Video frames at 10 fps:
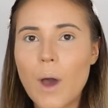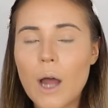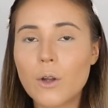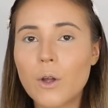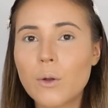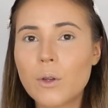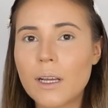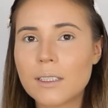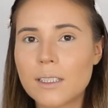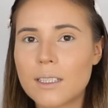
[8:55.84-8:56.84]
I don't
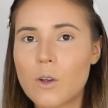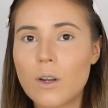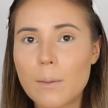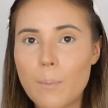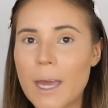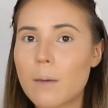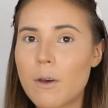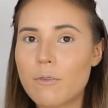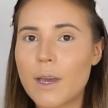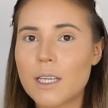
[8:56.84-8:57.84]
necessarily bake
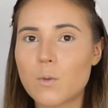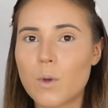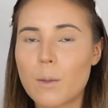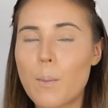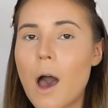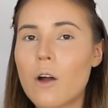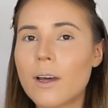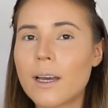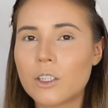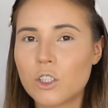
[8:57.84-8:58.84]
my face with the powder.
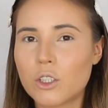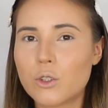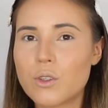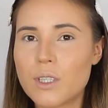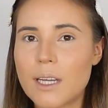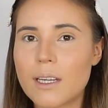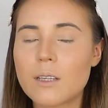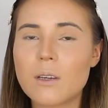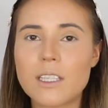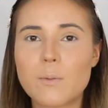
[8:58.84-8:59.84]
It's just to set
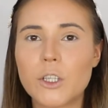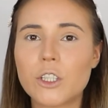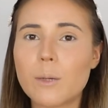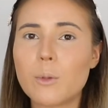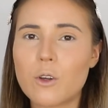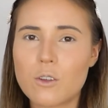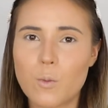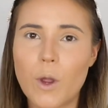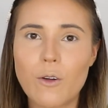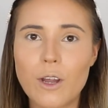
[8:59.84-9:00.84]
it, especially because
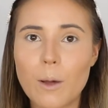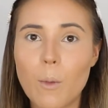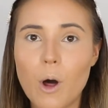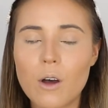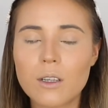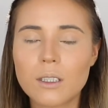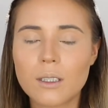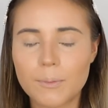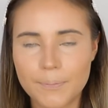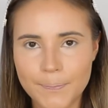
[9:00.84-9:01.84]
wearing a
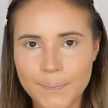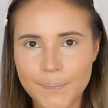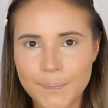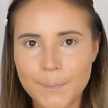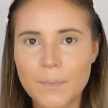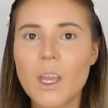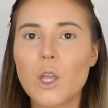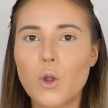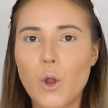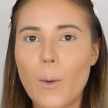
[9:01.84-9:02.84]
mask,
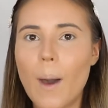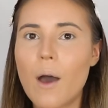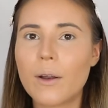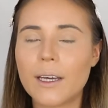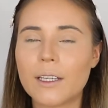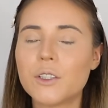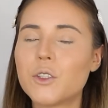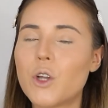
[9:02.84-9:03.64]
you know how it is.